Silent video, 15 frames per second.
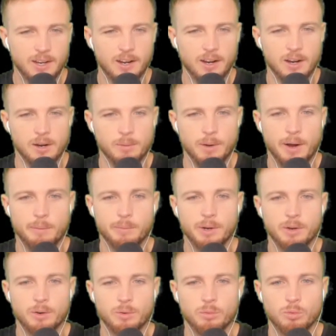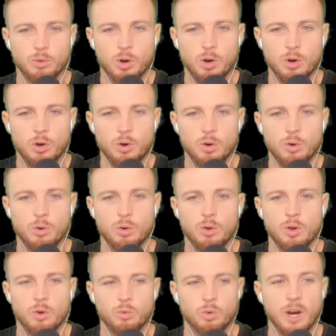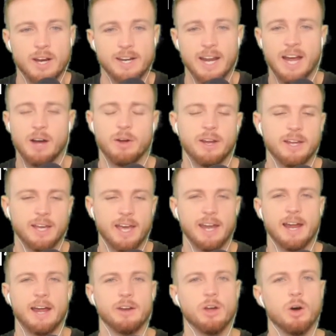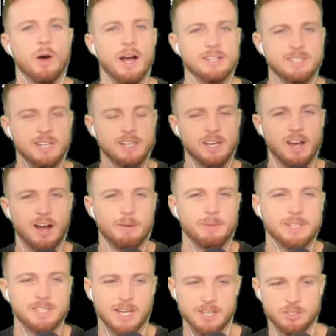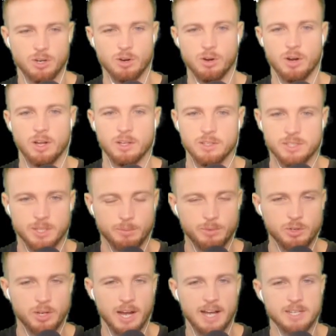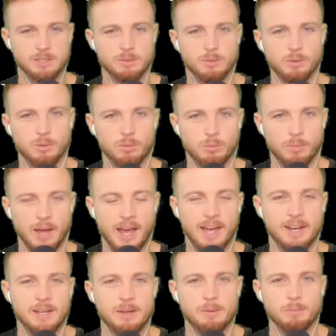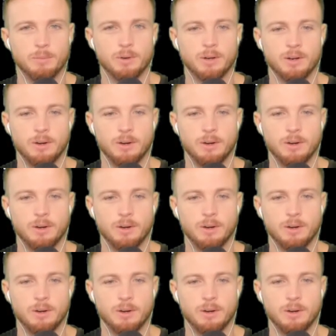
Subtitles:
I'm going to roll right now. And again, I see the comments. I saw some of you guys had him.